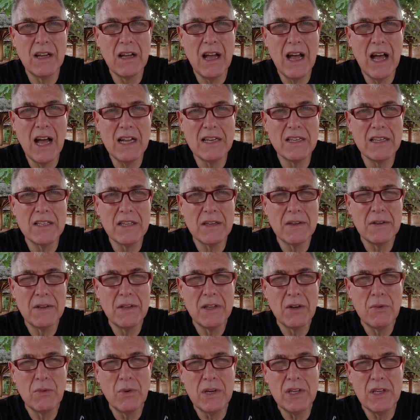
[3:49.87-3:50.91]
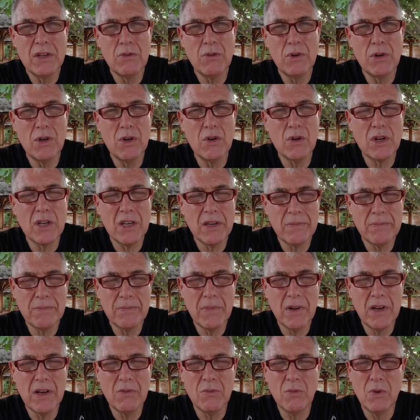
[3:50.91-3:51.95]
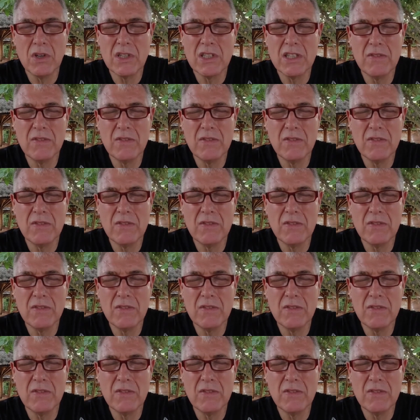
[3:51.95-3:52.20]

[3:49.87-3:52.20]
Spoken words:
and when you look at what's